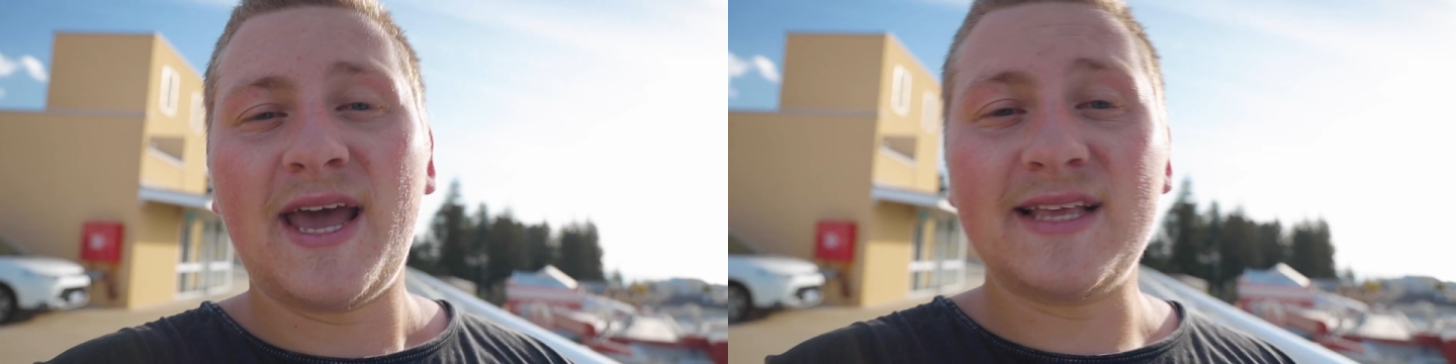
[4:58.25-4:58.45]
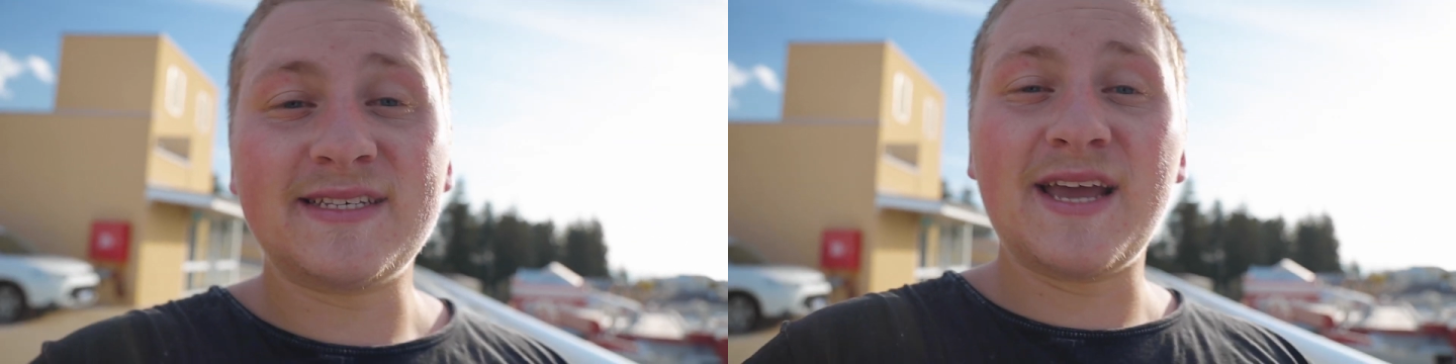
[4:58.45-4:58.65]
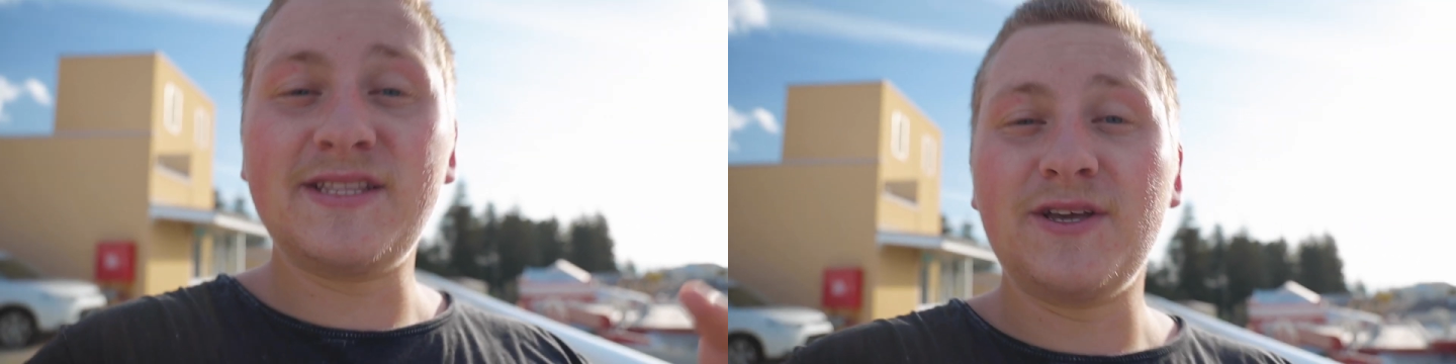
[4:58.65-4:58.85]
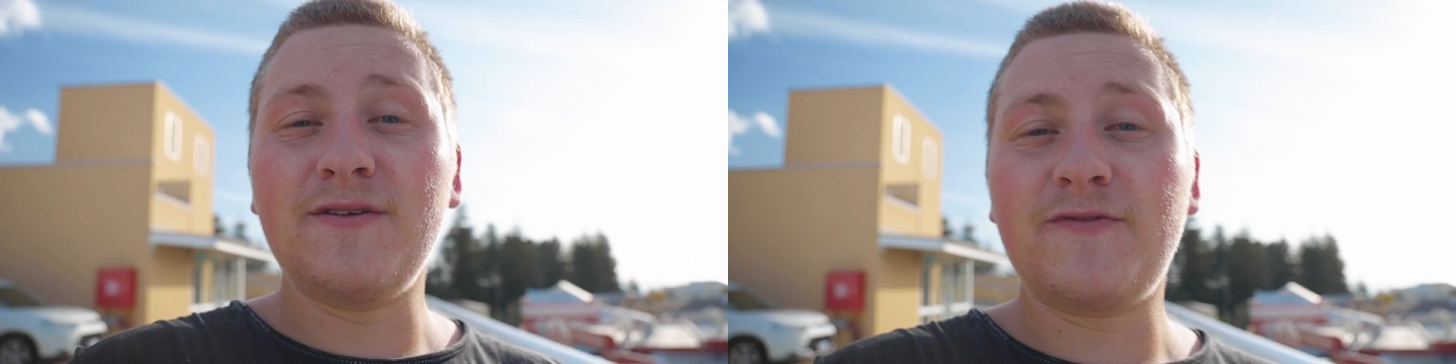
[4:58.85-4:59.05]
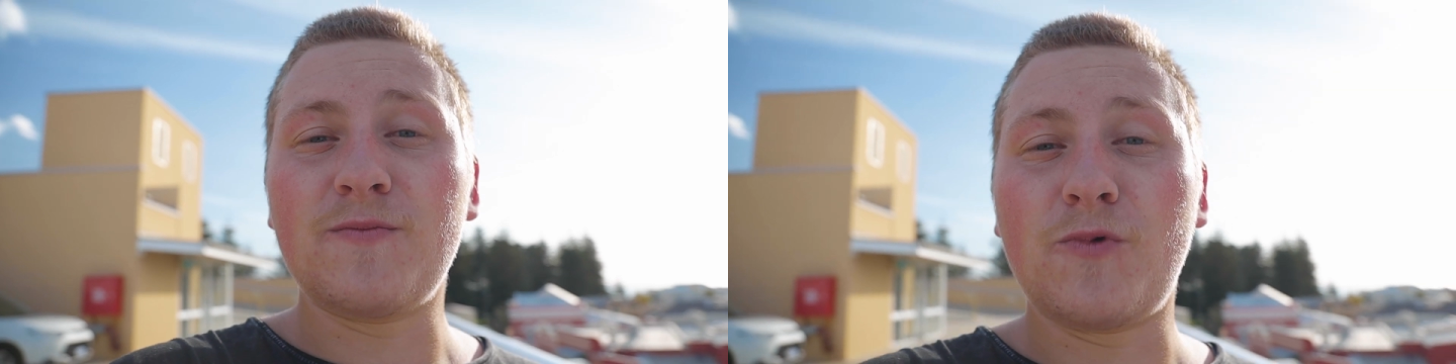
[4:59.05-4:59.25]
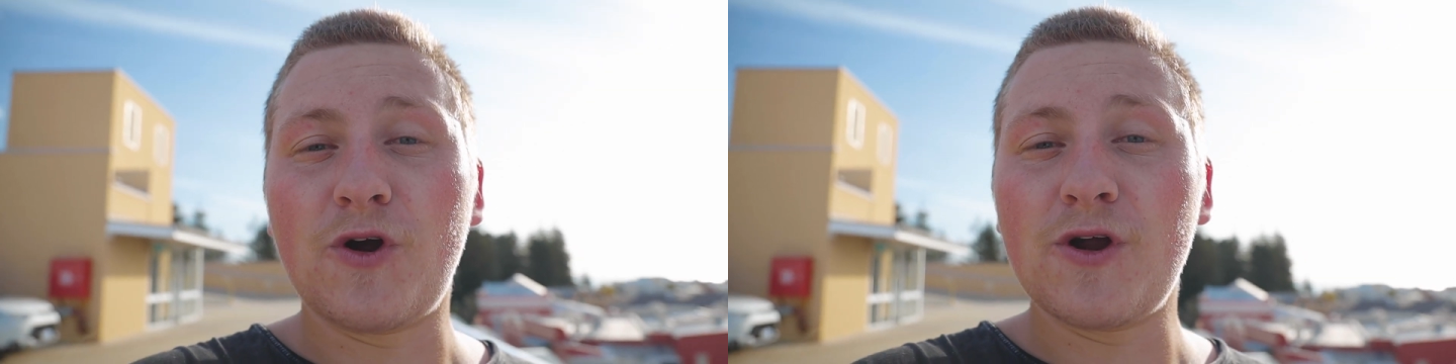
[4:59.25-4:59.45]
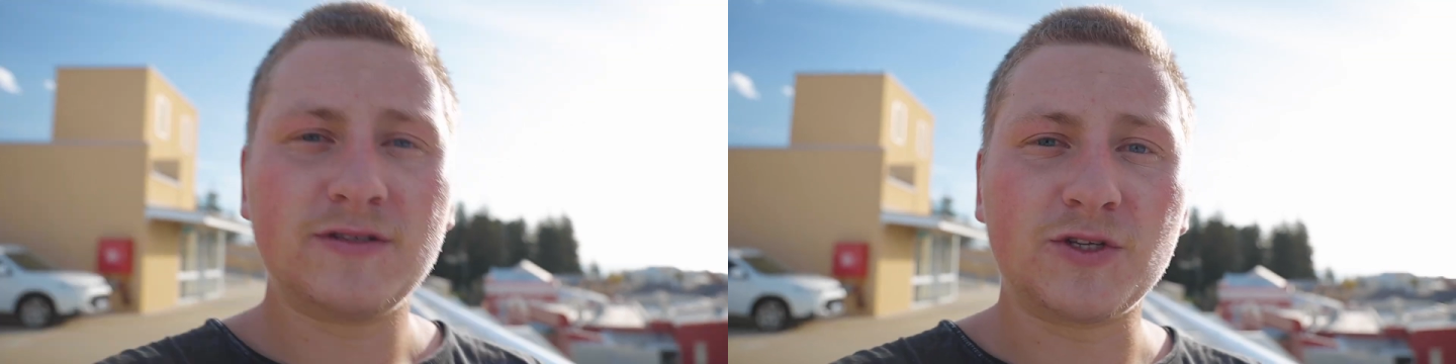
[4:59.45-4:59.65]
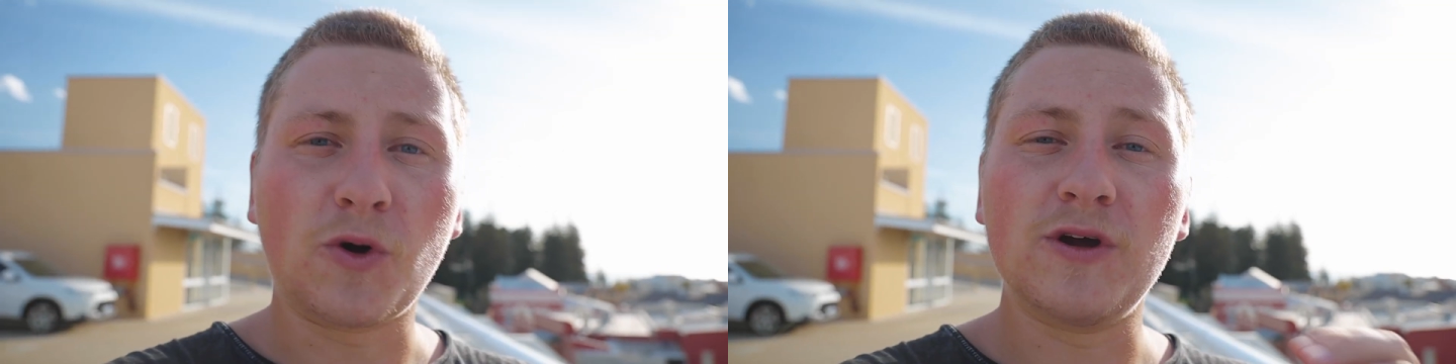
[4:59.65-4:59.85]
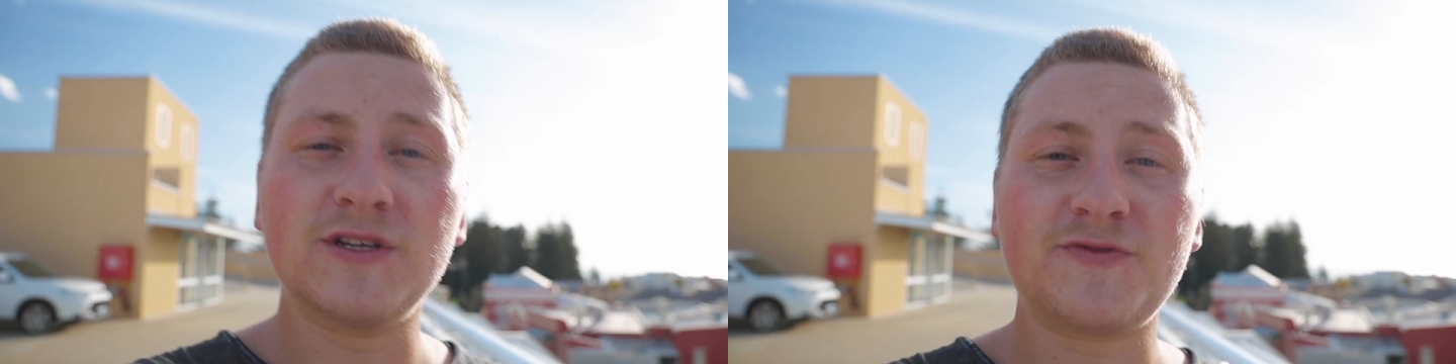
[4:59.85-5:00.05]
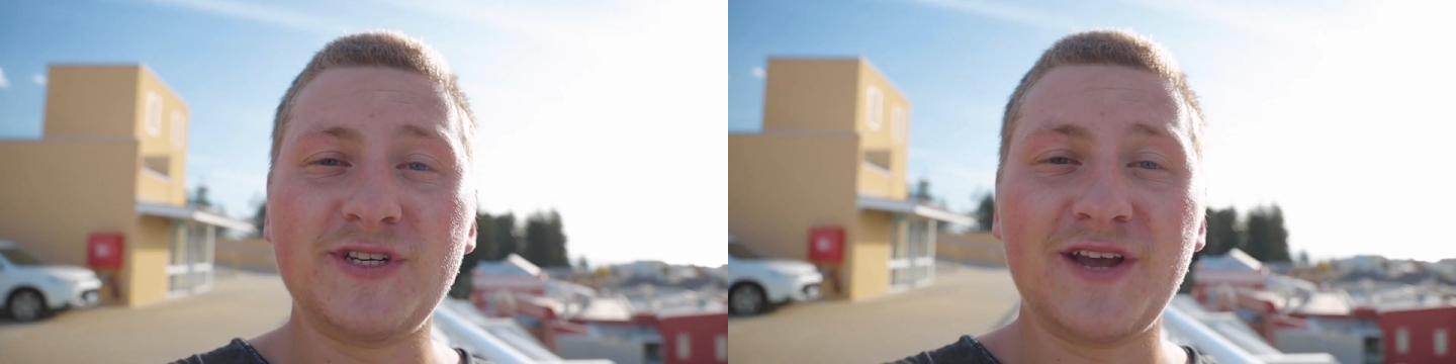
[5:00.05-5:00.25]
And stay tuned for more
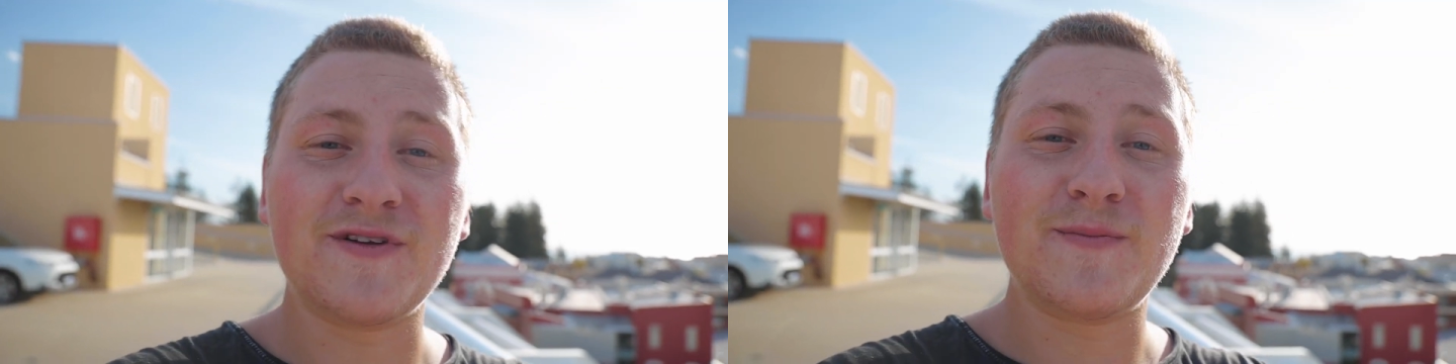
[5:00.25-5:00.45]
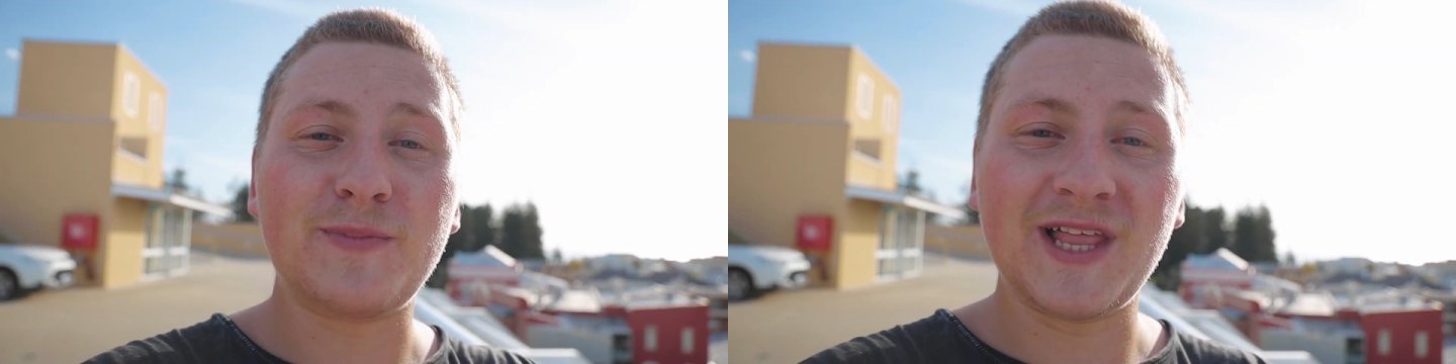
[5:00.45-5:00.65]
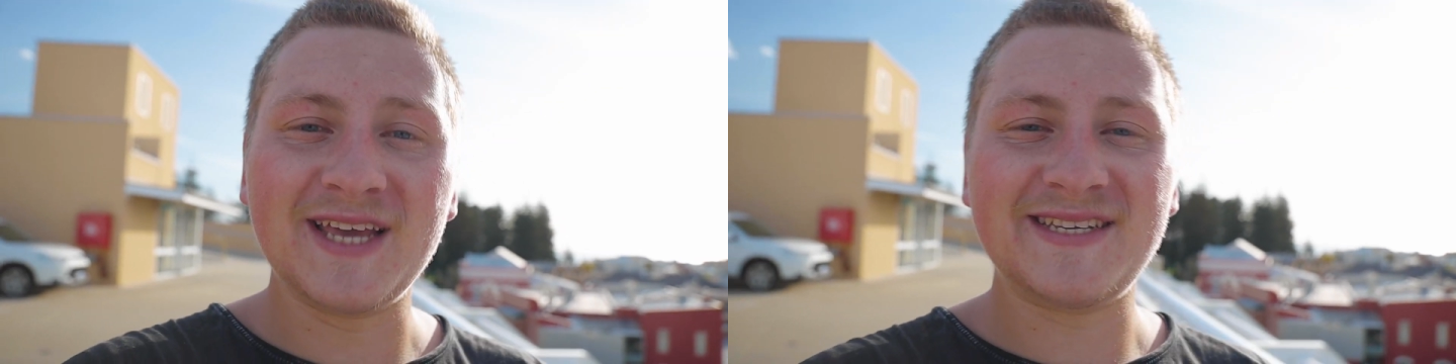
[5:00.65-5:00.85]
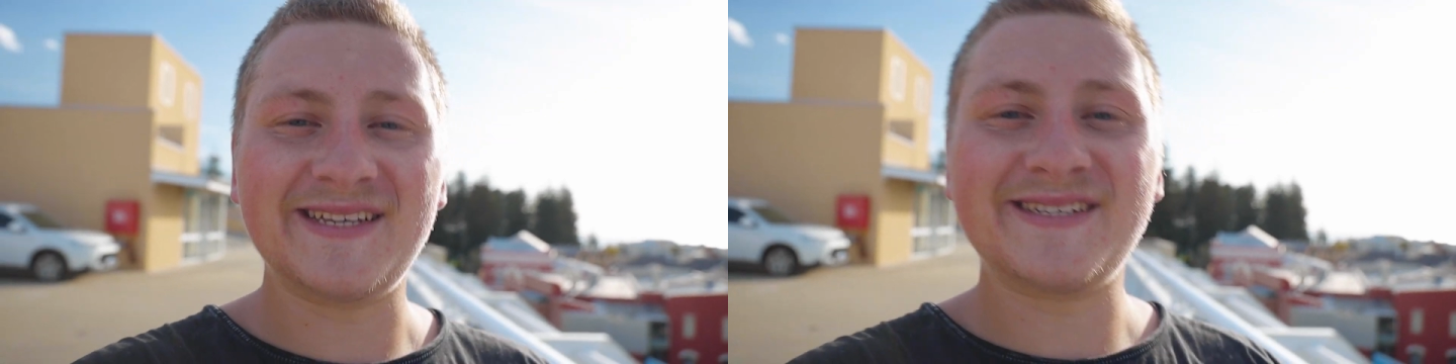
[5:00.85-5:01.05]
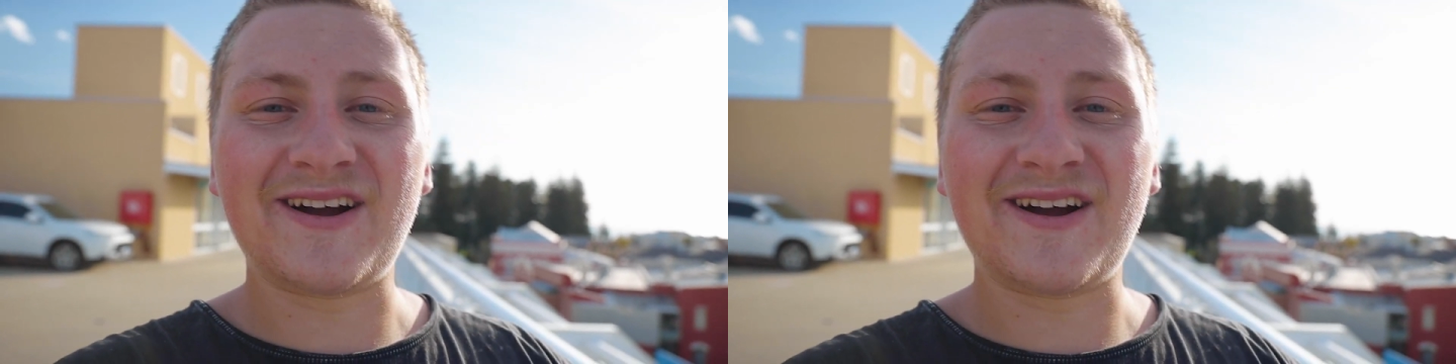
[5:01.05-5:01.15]
tutorials for different places.